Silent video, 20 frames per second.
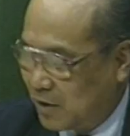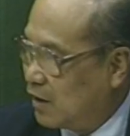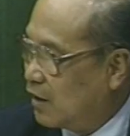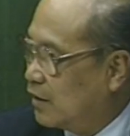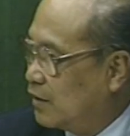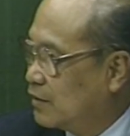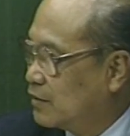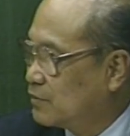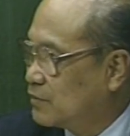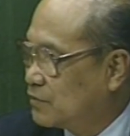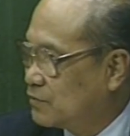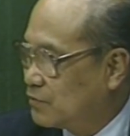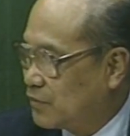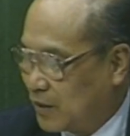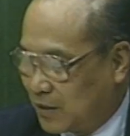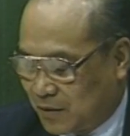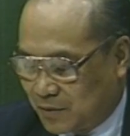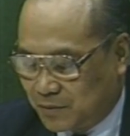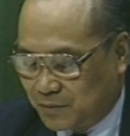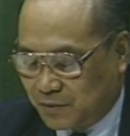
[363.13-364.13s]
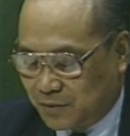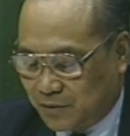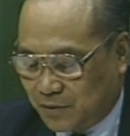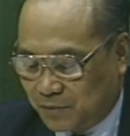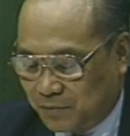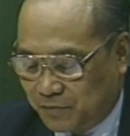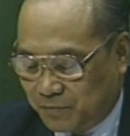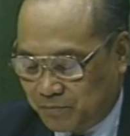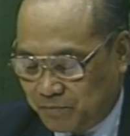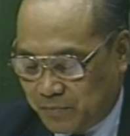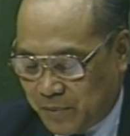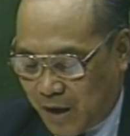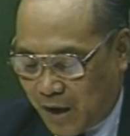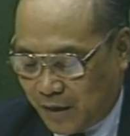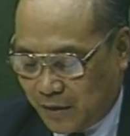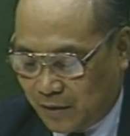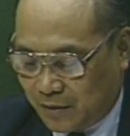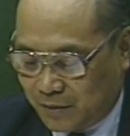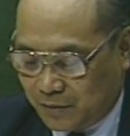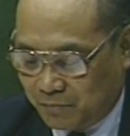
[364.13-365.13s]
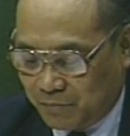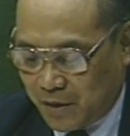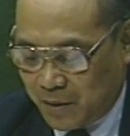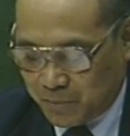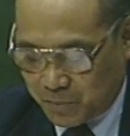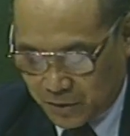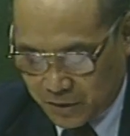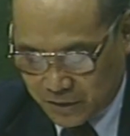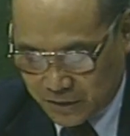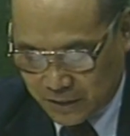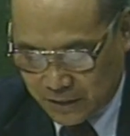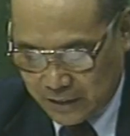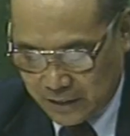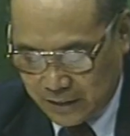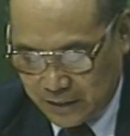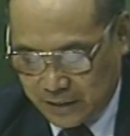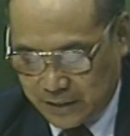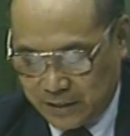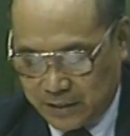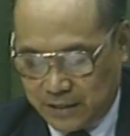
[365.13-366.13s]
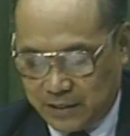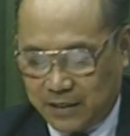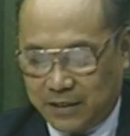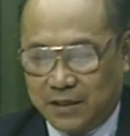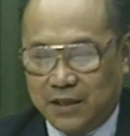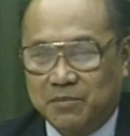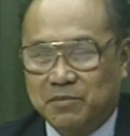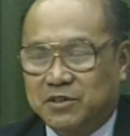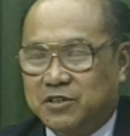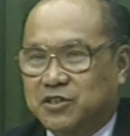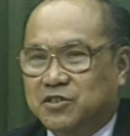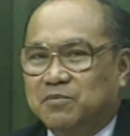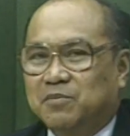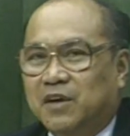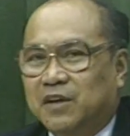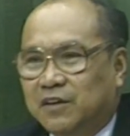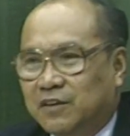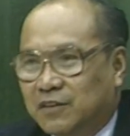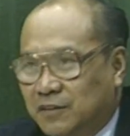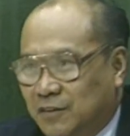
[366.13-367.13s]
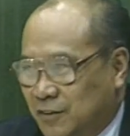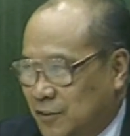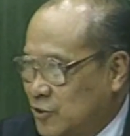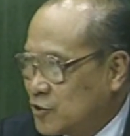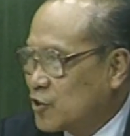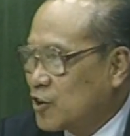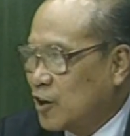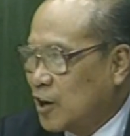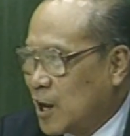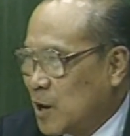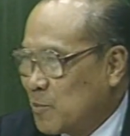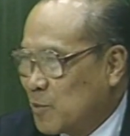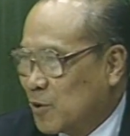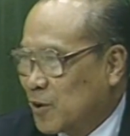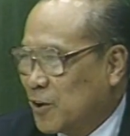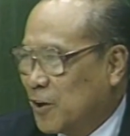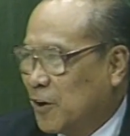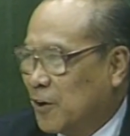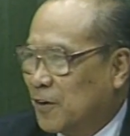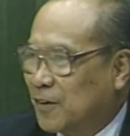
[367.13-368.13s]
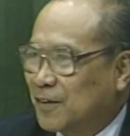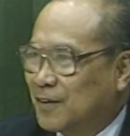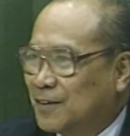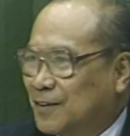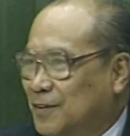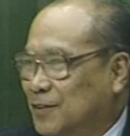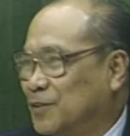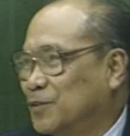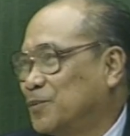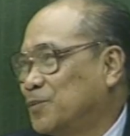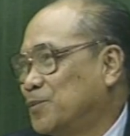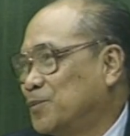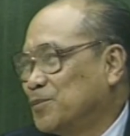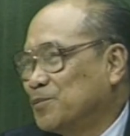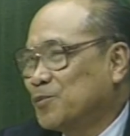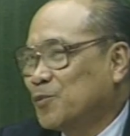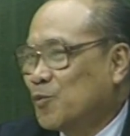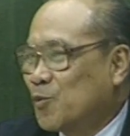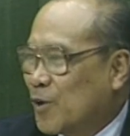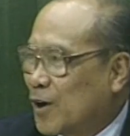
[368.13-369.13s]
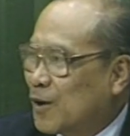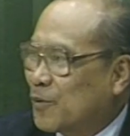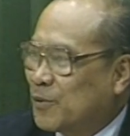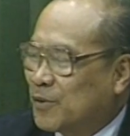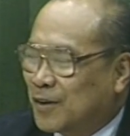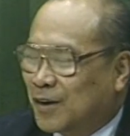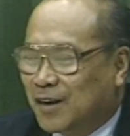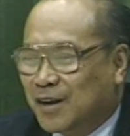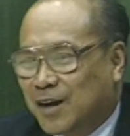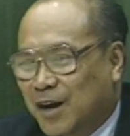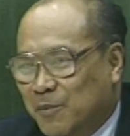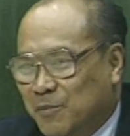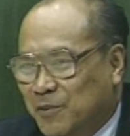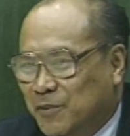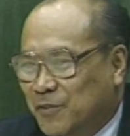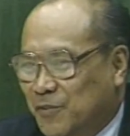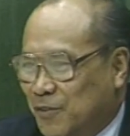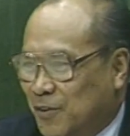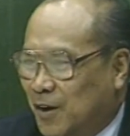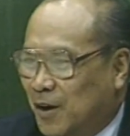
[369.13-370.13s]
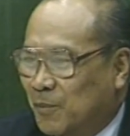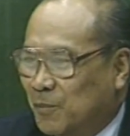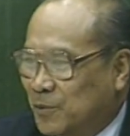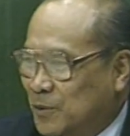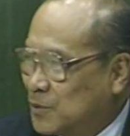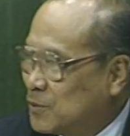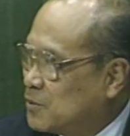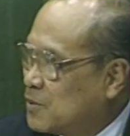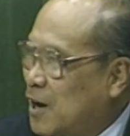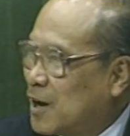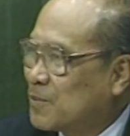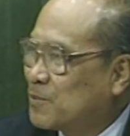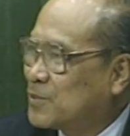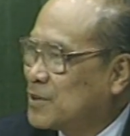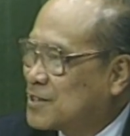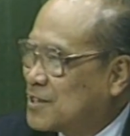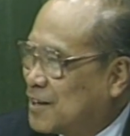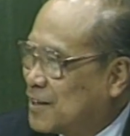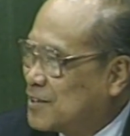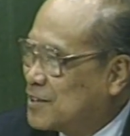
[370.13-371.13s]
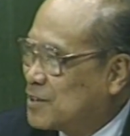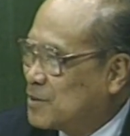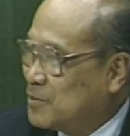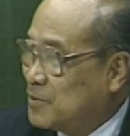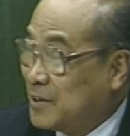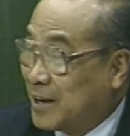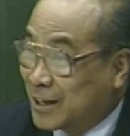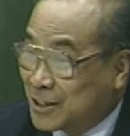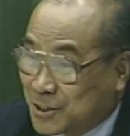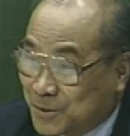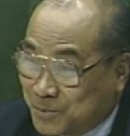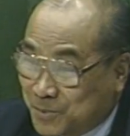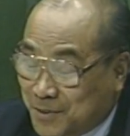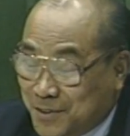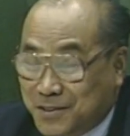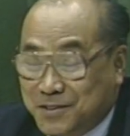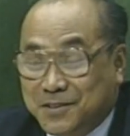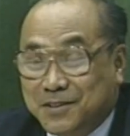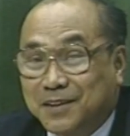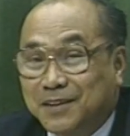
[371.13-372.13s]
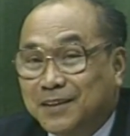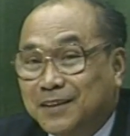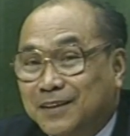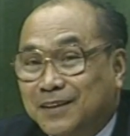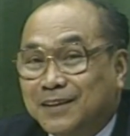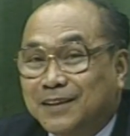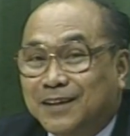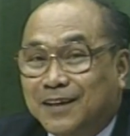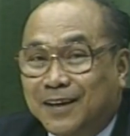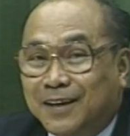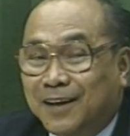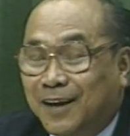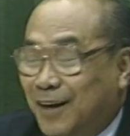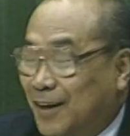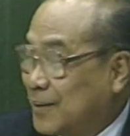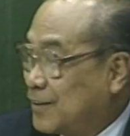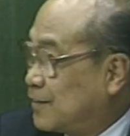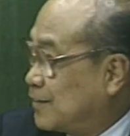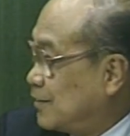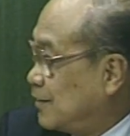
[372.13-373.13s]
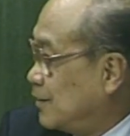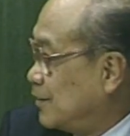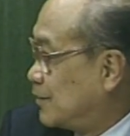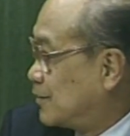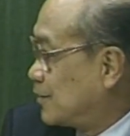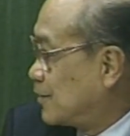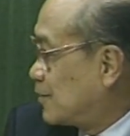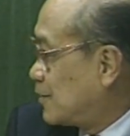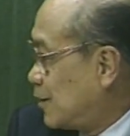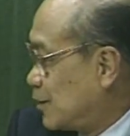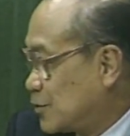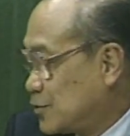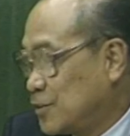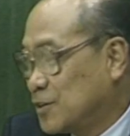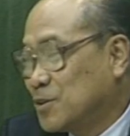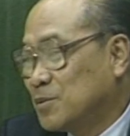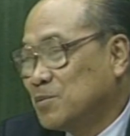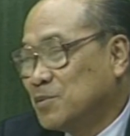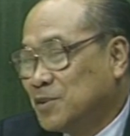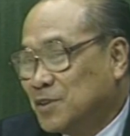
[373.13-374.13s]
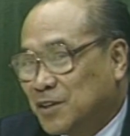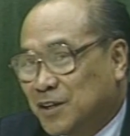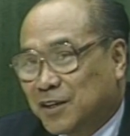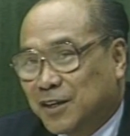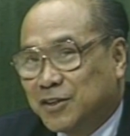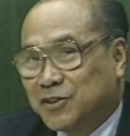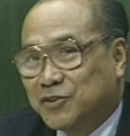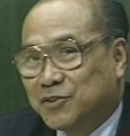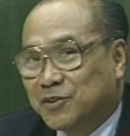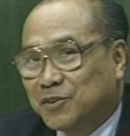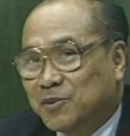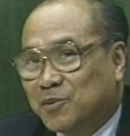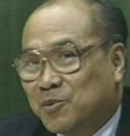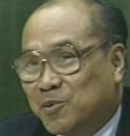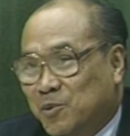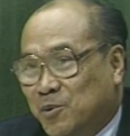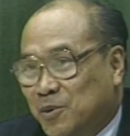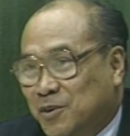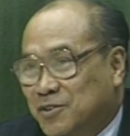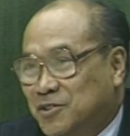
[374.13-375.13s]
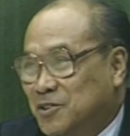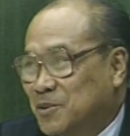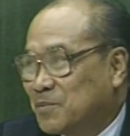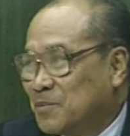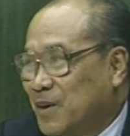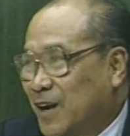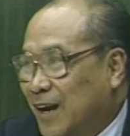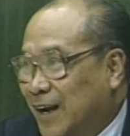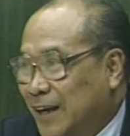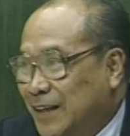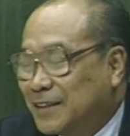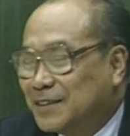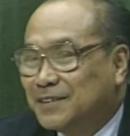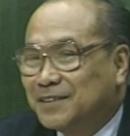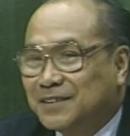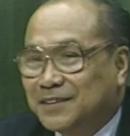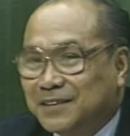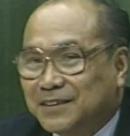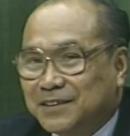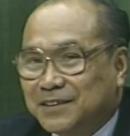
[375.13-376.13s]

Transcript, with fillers: my fellow uh, panel members, uh, let me just make a little disclaimer here and where we are coming from. We do not pretend to be experts on either intercultural communication or Japan.